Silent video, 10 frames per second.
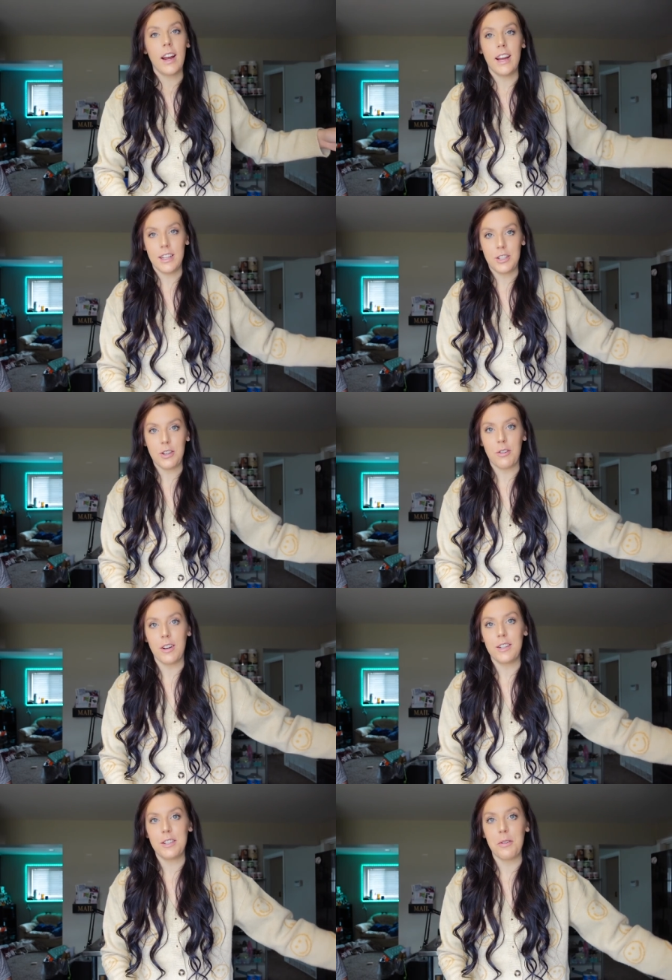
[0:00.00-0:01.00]
It is so
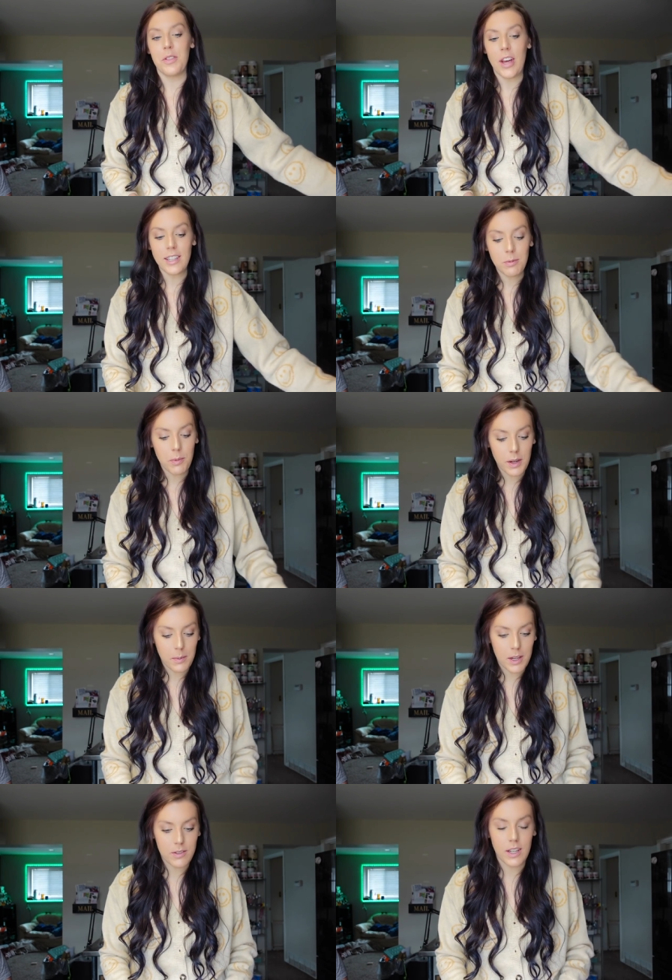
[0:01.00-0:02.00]
good. So that's what we're
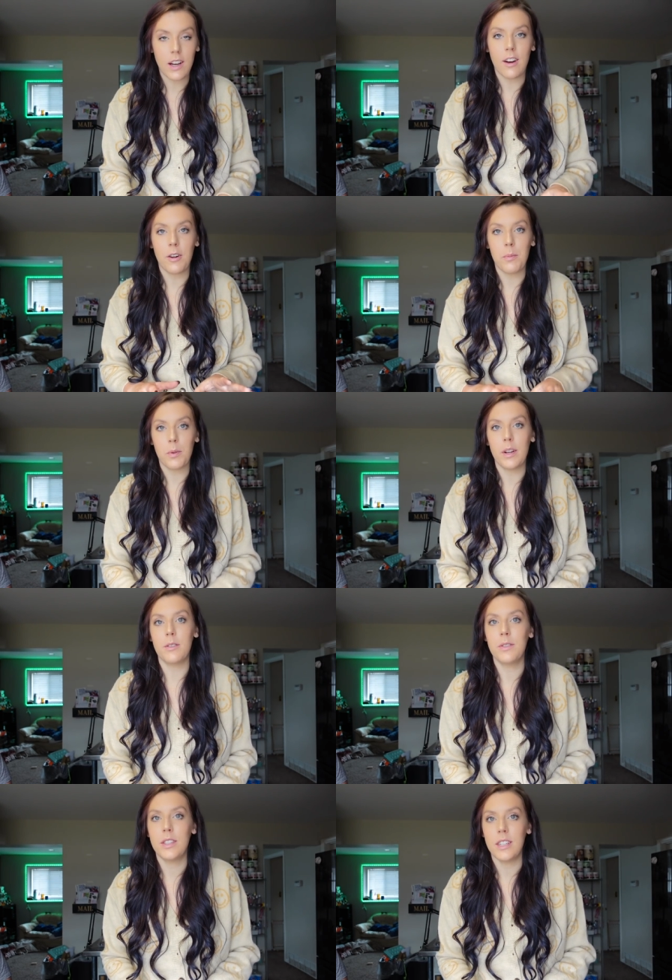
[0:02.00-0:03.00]
gonna be using on our burritos